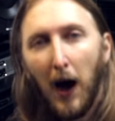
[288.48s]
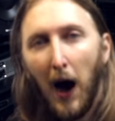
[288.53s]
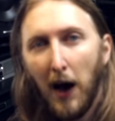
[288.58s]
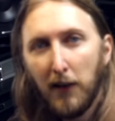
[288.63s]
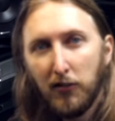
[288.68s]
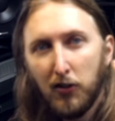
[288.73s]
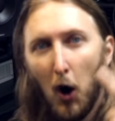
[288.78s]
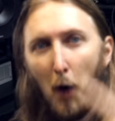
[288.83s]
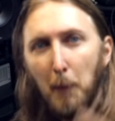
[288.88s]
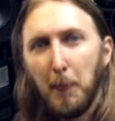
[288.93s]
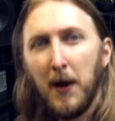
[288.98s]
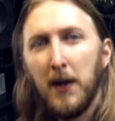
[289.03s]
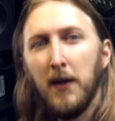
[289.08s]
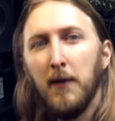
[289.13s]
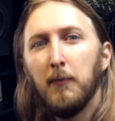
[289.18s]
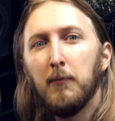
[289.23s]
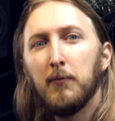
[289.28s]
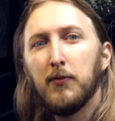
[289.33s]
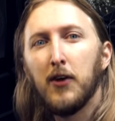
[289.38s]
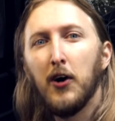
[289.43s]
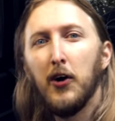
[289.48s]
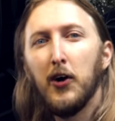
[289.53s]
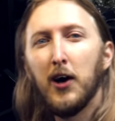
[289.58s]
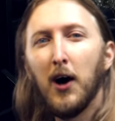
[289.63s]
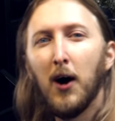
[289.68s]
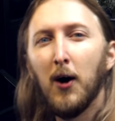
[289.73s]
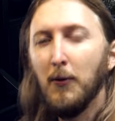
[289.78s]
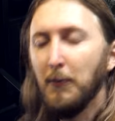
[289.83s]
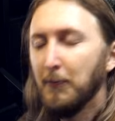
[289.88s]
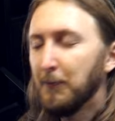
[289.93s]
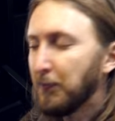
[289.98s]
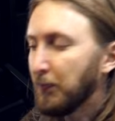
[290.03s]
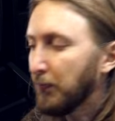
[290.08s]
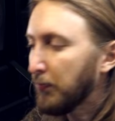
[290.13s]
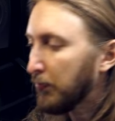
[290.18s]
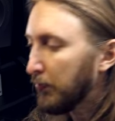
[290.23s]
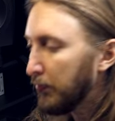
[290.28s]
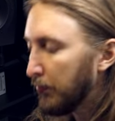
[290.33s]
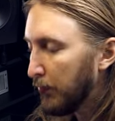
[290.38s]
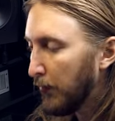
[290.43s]
Eyes open, there you go.
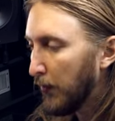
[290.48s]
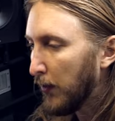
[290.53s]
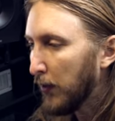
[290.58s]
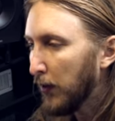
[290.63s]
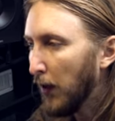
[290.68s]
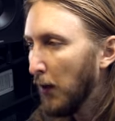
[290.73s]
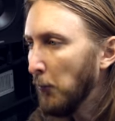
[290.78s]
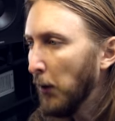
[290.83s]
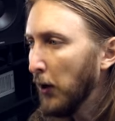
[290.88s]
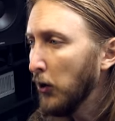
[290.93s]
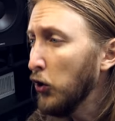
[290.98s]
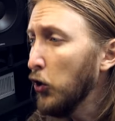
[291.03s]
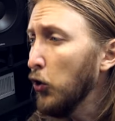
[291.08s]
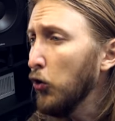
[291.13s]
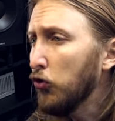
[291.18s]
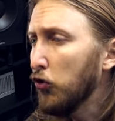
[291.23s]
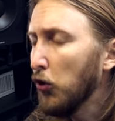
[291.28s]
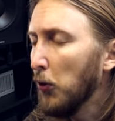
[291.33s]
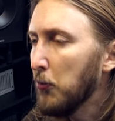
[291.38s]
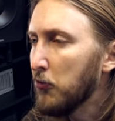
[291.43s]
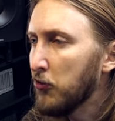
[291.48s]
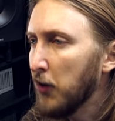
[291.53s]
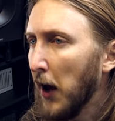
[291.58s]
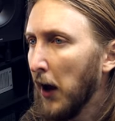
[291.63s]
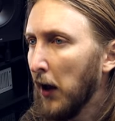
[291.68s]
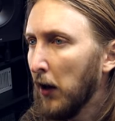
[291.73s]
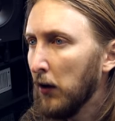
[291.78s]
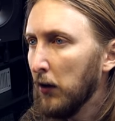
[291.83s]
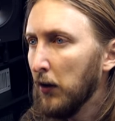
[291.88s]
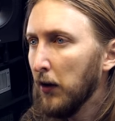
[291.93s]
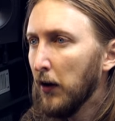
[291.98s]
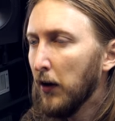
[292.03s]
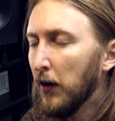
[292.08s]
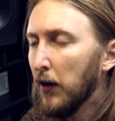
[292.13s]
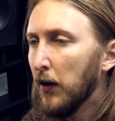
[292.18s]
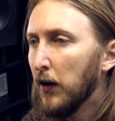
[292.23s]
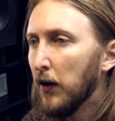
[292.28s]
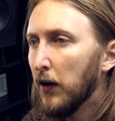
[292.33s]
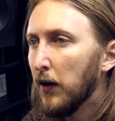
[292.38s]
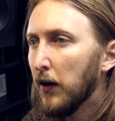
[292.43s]
My YouTube channel
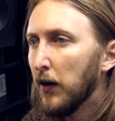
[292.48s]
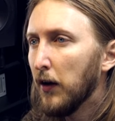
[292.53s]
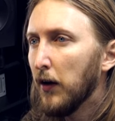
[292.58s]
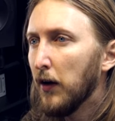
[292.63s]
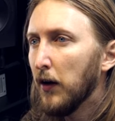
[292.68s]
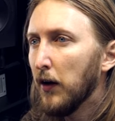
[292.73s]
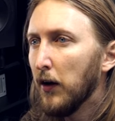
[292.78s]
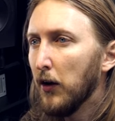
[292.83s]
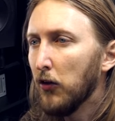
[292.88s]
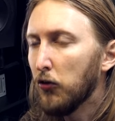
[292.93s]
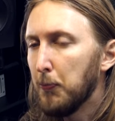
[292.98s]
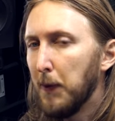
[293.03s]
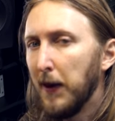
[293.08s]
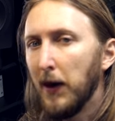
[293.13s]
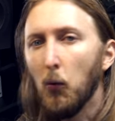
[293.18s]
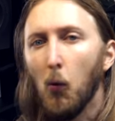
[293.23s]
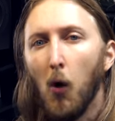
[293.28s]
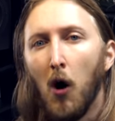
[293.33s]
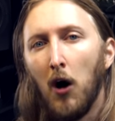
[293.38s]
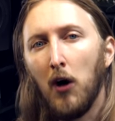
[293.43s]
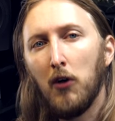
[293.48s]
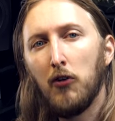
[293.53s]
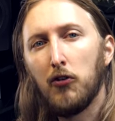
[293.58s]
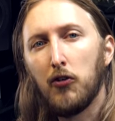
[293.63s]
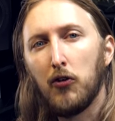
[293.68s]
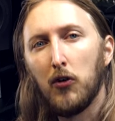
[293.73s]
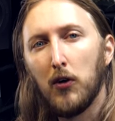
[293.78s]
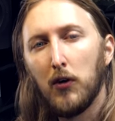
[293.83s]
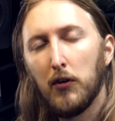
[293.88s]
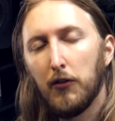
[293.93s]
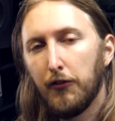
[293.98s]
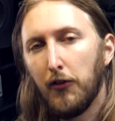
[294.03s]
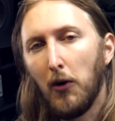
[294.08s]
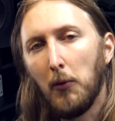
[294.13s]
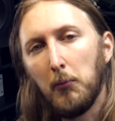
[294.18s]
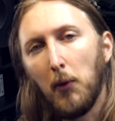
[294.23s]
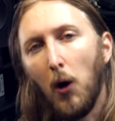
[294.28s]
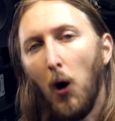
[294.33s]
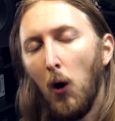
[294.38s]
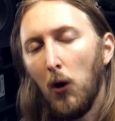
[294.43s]
is being watched
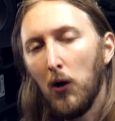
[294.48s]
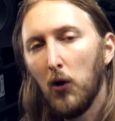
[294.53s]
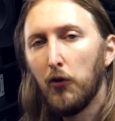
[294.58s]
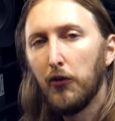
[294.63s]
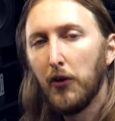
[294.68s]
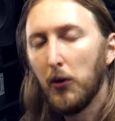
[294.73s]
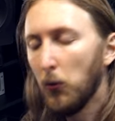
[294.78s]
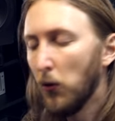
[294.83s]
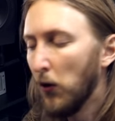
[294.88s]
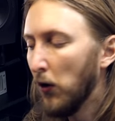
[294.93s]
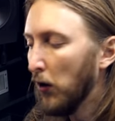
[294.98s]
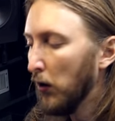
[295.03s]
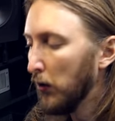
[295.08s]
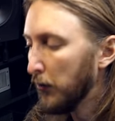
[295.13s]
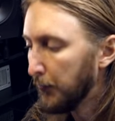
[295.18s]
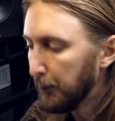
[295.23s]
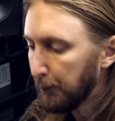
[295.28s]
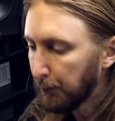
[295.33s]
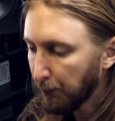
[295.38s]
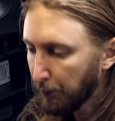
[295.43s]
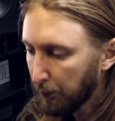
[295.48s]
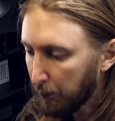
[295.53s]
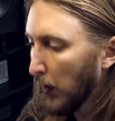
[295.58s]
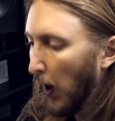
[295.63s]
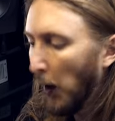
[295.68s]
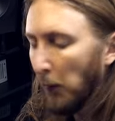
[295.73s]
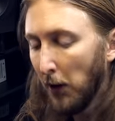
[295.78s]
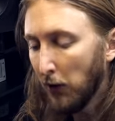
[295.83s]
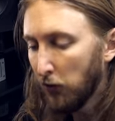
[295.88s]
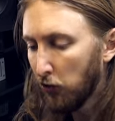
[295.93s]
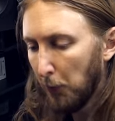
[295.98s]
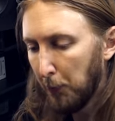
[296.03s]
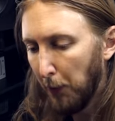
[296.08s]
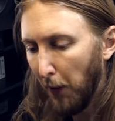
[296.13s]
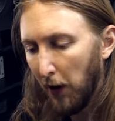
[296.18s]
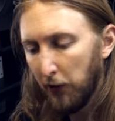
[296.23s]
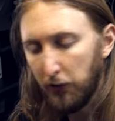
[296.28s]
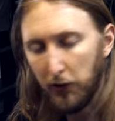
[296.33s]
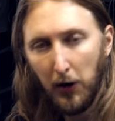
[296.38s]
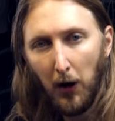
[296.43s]
from all over the world. I'm not
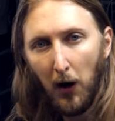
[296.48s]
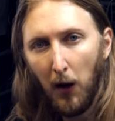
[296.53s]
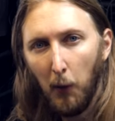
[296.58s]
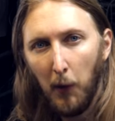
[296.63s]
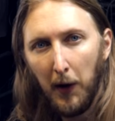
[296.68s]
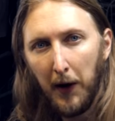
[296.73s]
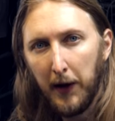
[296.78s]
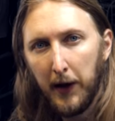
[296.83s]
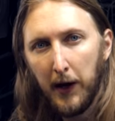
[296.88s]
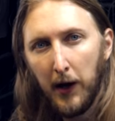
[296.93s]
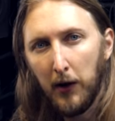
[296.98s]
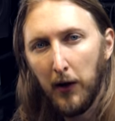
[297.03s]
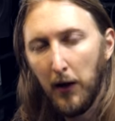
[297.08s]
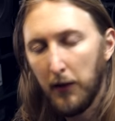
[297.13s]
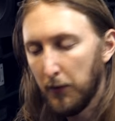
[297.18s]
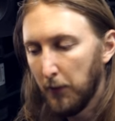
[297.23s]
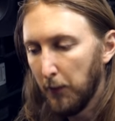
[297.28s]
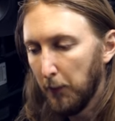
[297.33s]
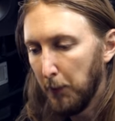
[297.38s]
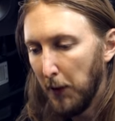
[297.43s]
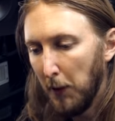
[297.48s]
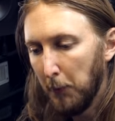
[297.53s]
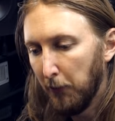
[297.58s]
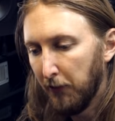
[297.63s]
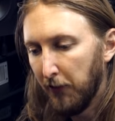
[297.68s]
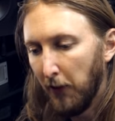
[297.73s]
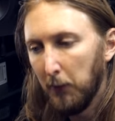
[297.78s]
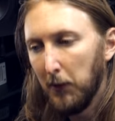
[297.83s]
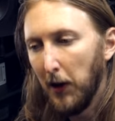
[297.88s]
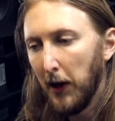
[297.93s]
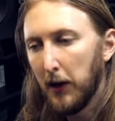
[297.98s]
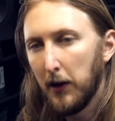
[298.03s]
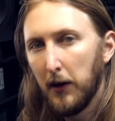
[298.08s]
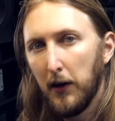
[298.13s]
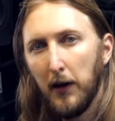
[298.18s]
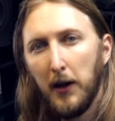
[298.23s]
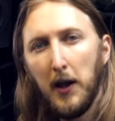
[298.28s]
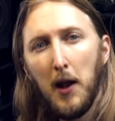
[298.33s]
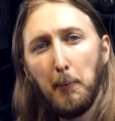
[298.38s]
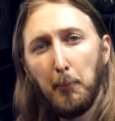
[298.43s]
surprised at all when I hear that people from like
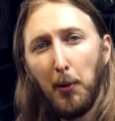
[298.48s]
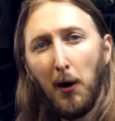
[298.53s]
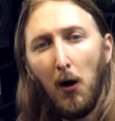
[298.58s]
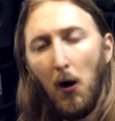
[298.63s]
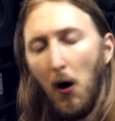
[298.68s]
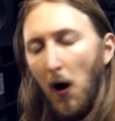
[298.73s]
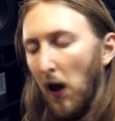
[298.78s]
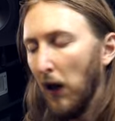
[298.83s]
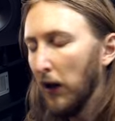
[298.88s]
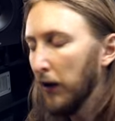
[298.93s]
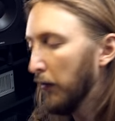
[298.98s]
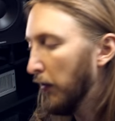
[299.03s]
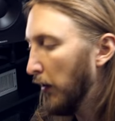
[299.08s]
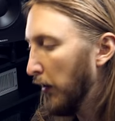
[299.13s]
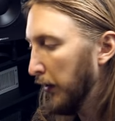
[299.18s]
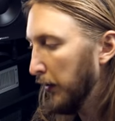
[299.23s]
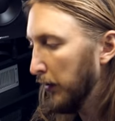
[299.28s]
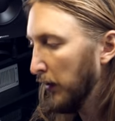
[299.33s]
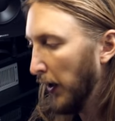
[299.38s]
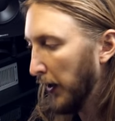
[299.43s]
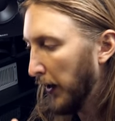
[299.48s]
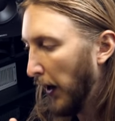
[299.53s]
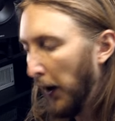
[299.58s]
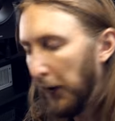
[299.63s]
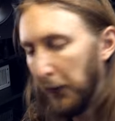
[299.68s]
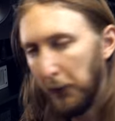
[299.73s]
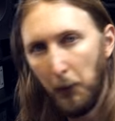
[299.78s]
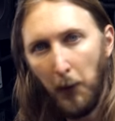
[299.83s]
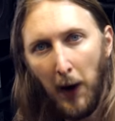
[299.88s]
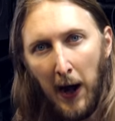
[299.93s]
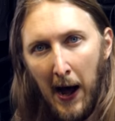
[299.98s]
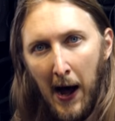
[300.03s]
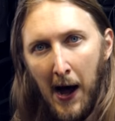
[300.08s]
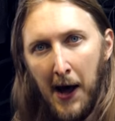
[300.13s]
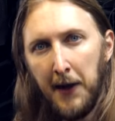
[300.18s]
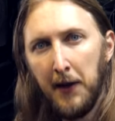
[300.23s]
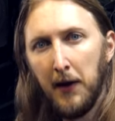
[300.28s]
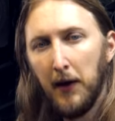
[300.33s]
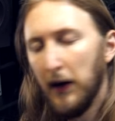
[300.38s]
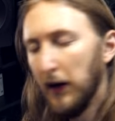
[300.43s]
Nepal or like
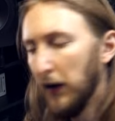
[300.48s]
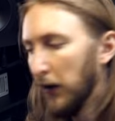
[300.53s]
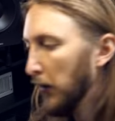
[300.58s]
Iran,